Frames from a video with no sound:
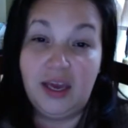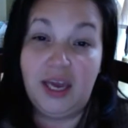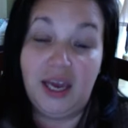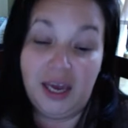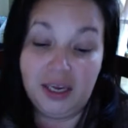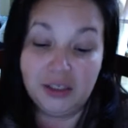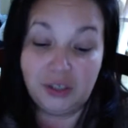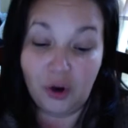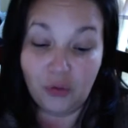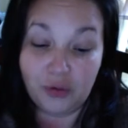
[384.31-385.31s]
And
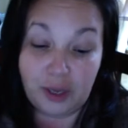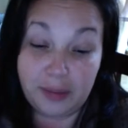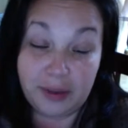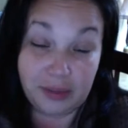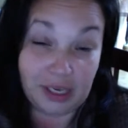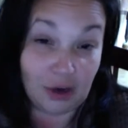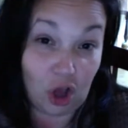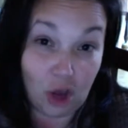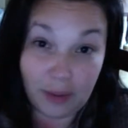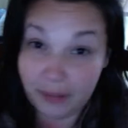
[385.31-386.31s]
hopefully I'll be able to get
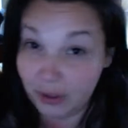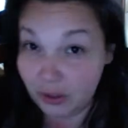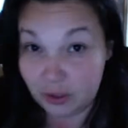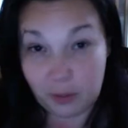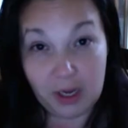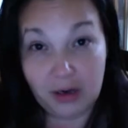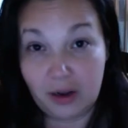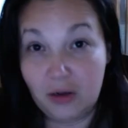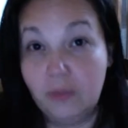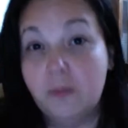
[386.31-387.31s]
all my bills paid
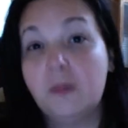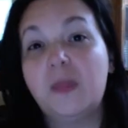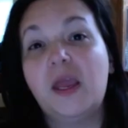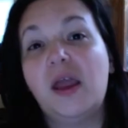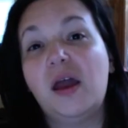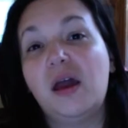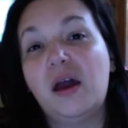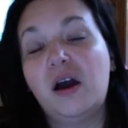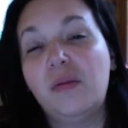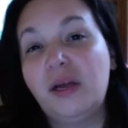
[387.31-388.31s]
up,
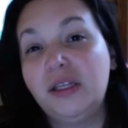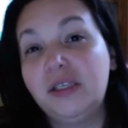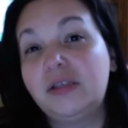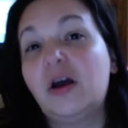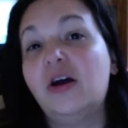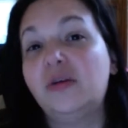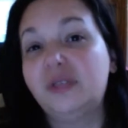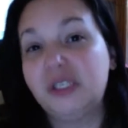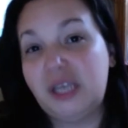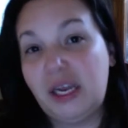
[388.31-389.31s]
at least caught up
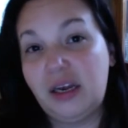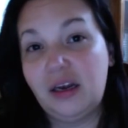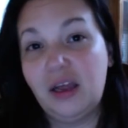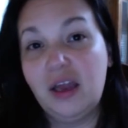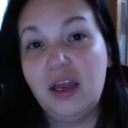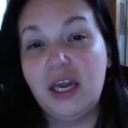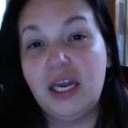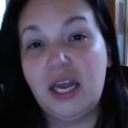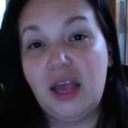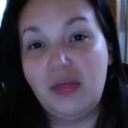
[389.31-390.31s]
to date,
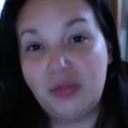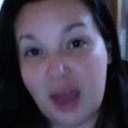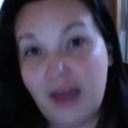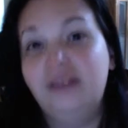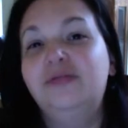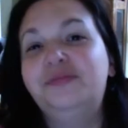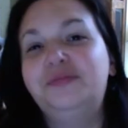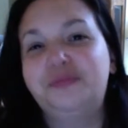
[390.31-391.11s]
and then